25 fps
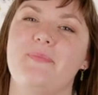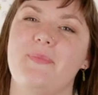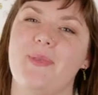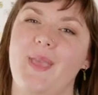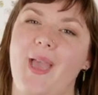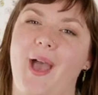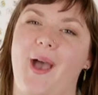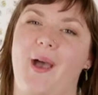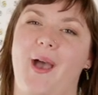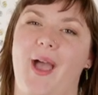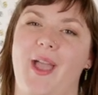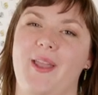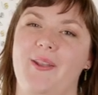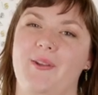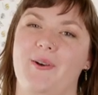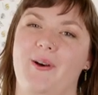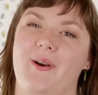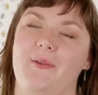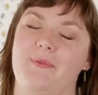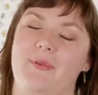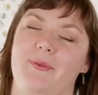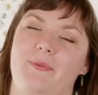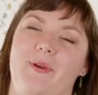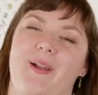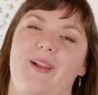yeah, I know
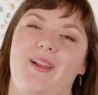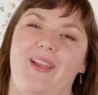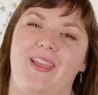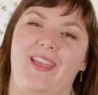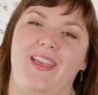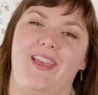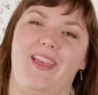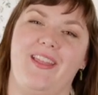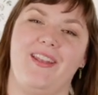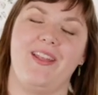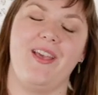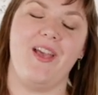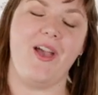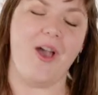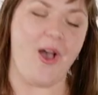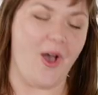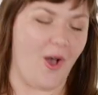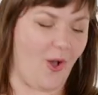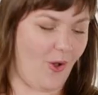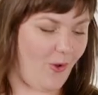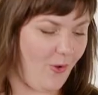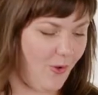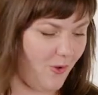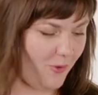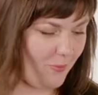I'll be wearing it
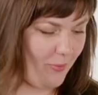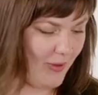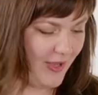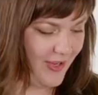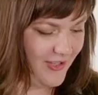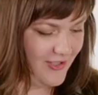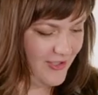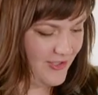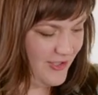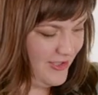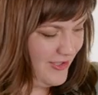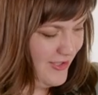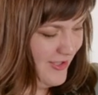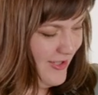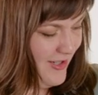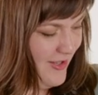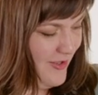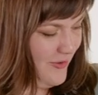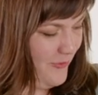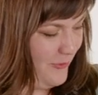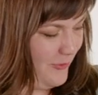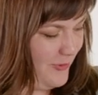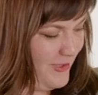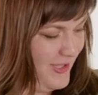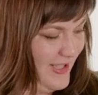a whole bunch.
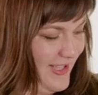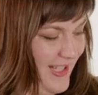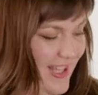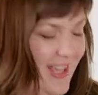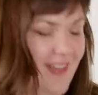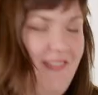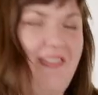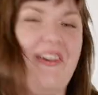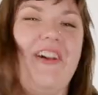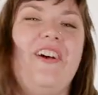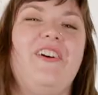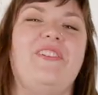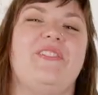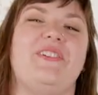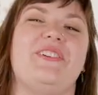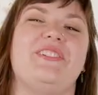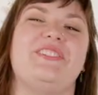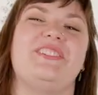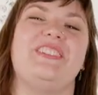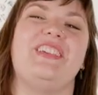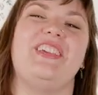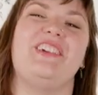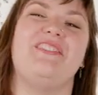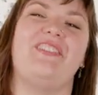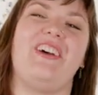We'll see if we'll
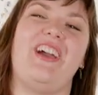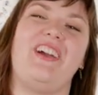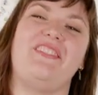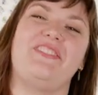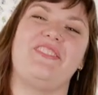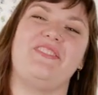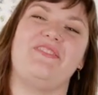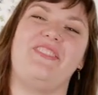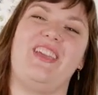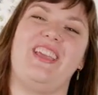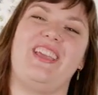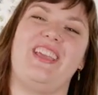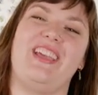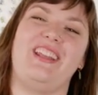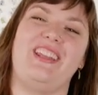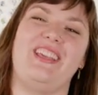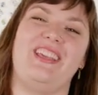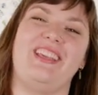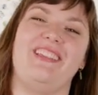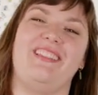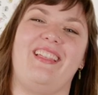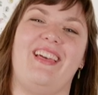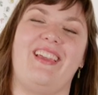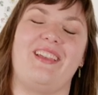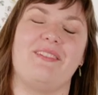see if I have to make
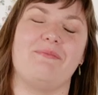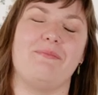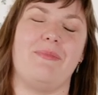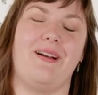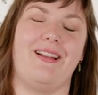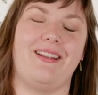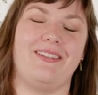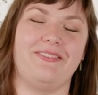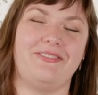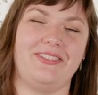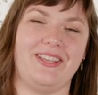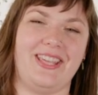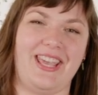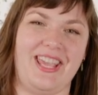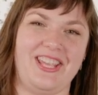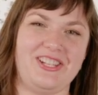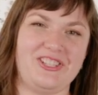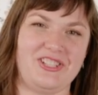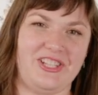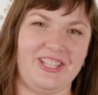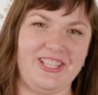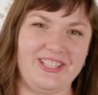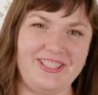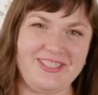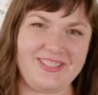any like
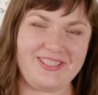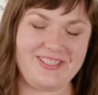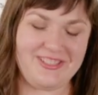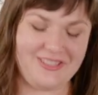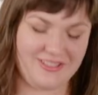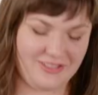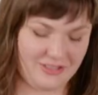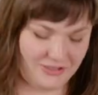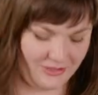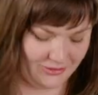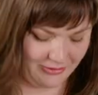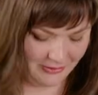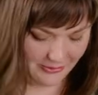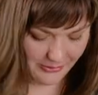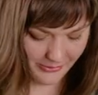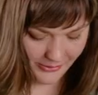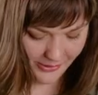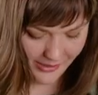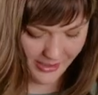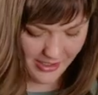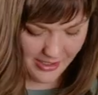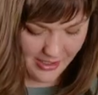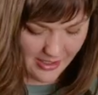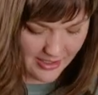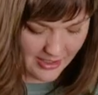modifications
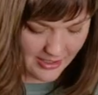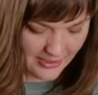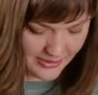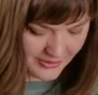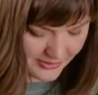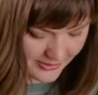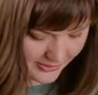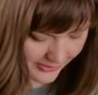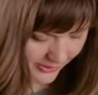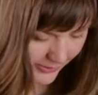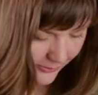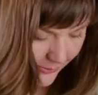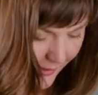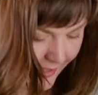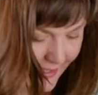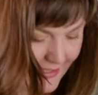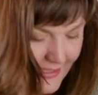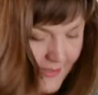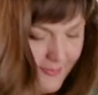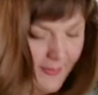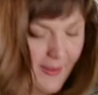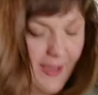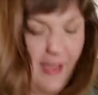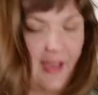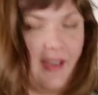to to the
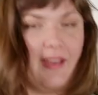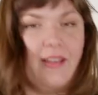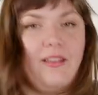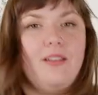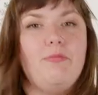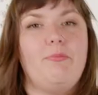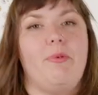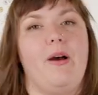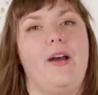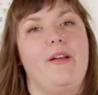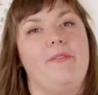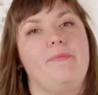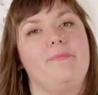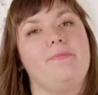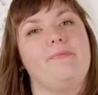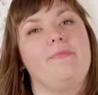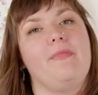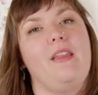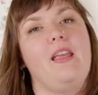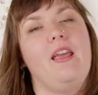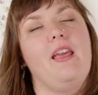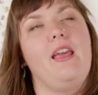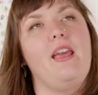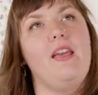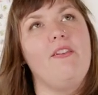waistband, but
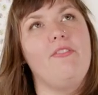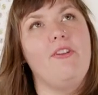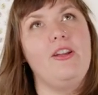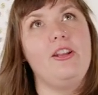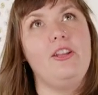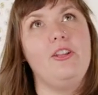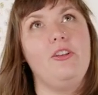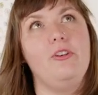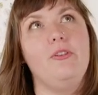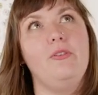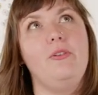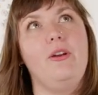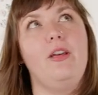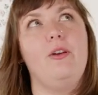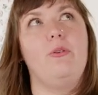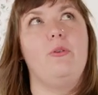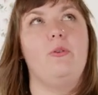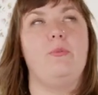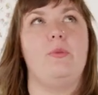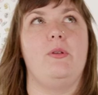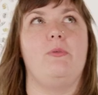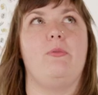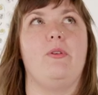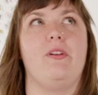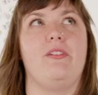if I do, it
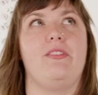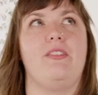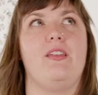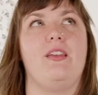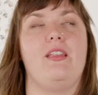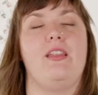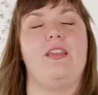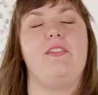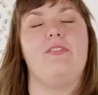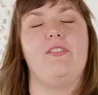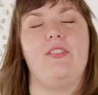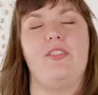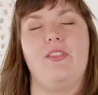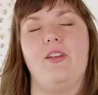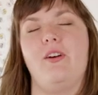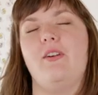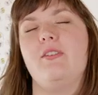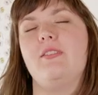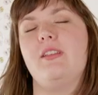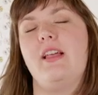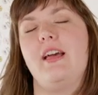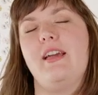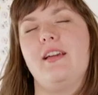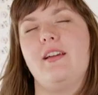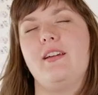will be worth it even
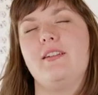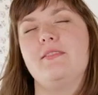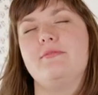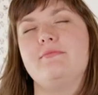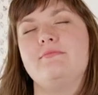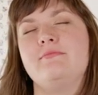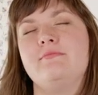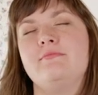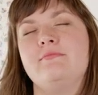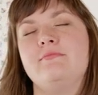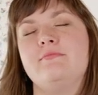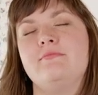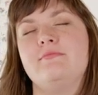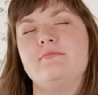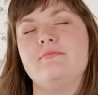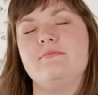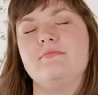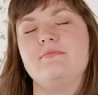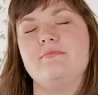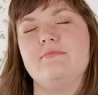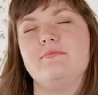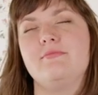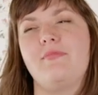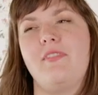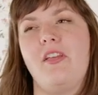though like
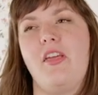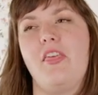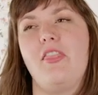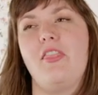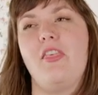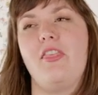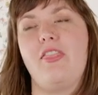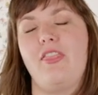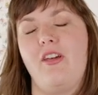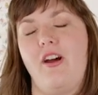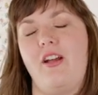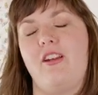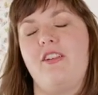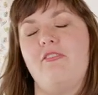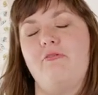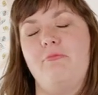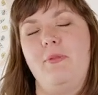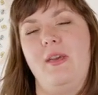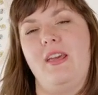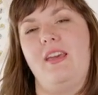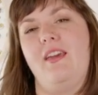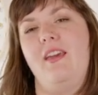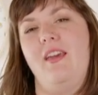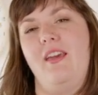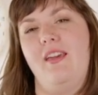the thought of
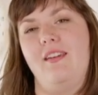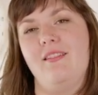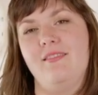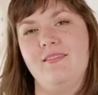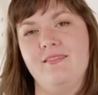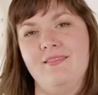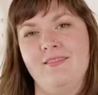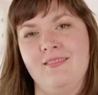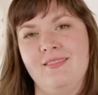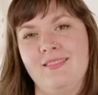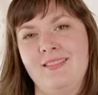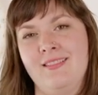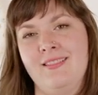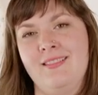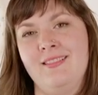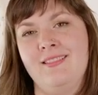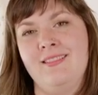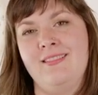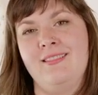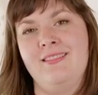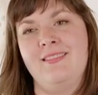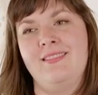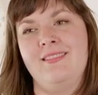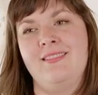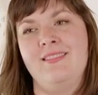picking
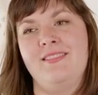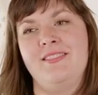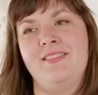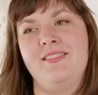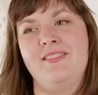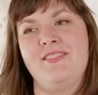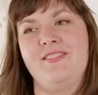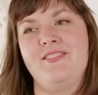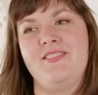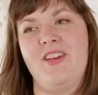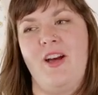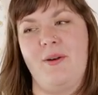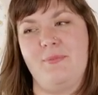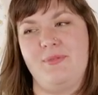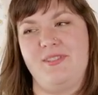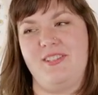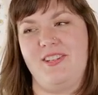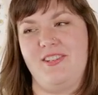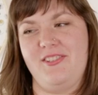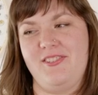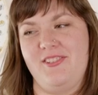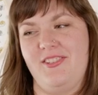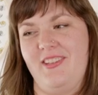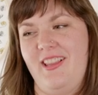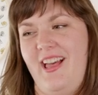top
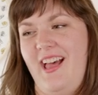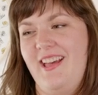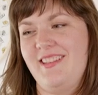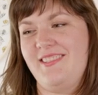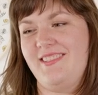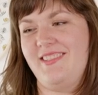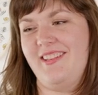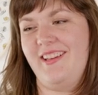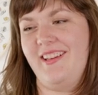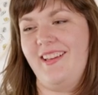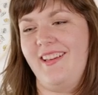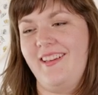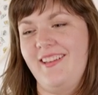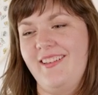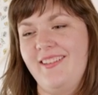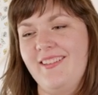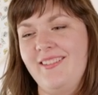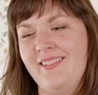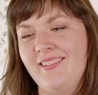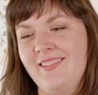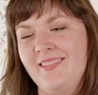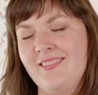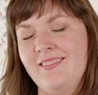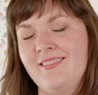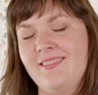stitched elastic
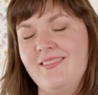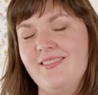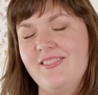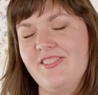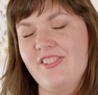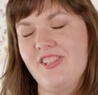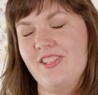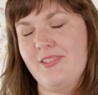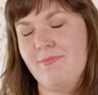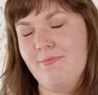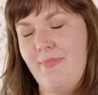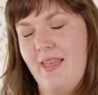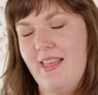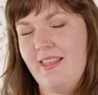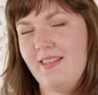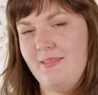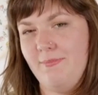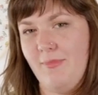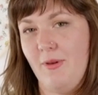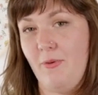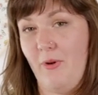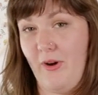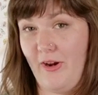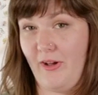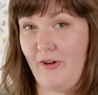just makes
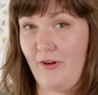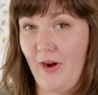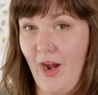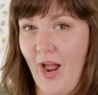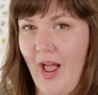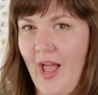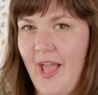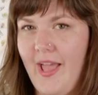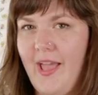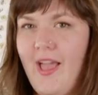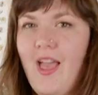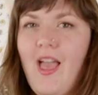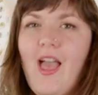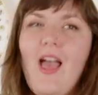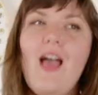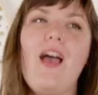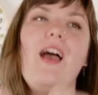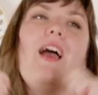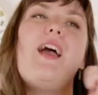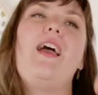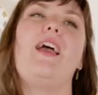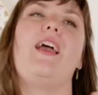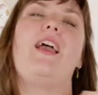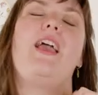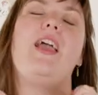me want to cry.
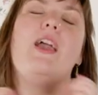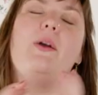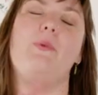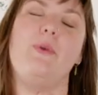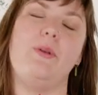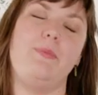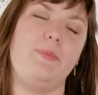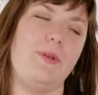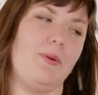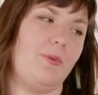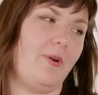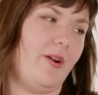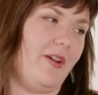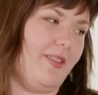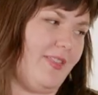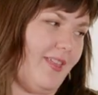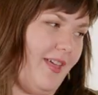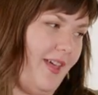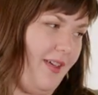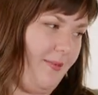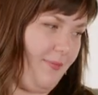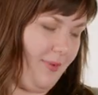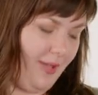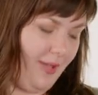It would be worth it